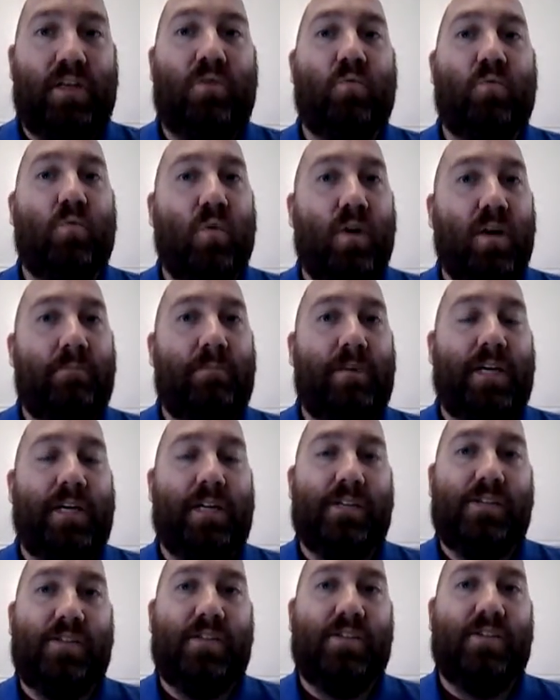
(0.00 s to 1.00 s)
You want to be
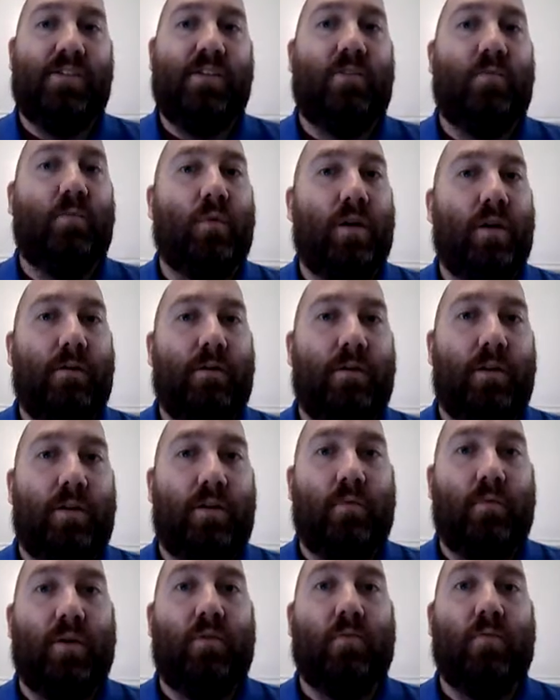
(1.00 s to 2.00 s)
consistent. You want
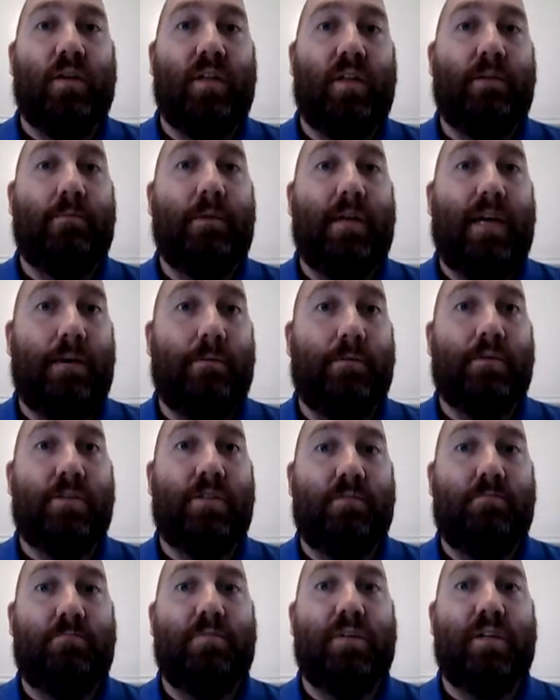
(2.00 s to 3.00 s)
to really be able
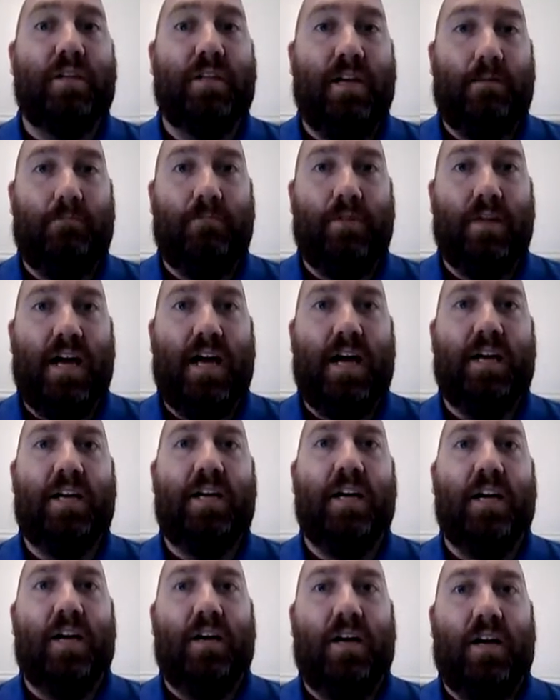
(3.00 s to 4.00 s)
to build up
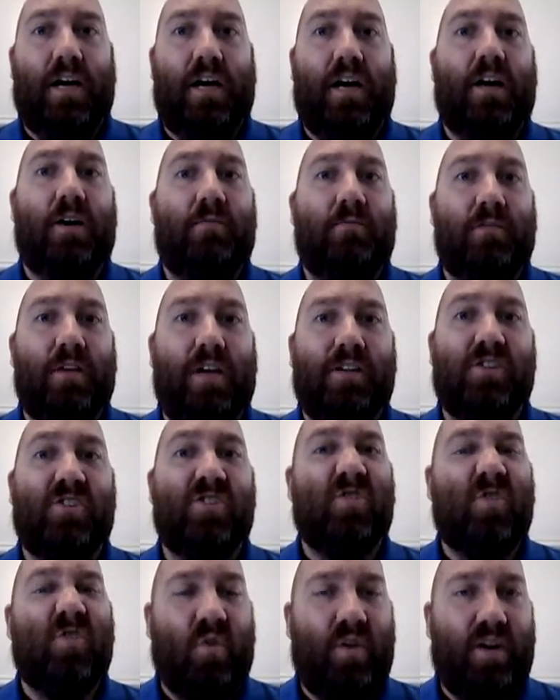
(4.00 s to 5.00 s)
that
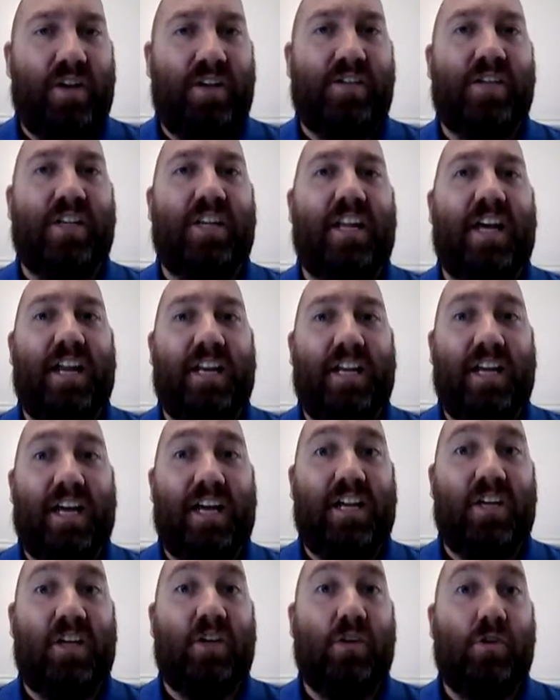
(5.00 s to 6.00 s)
storage and
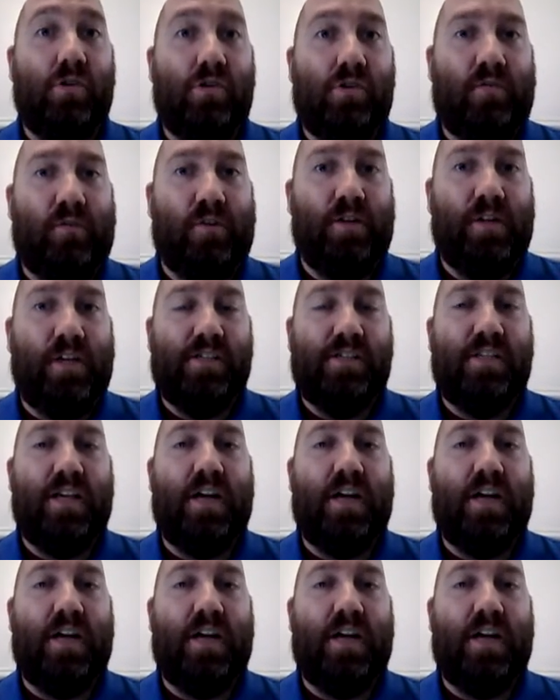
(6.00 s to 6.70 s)
that usefulness,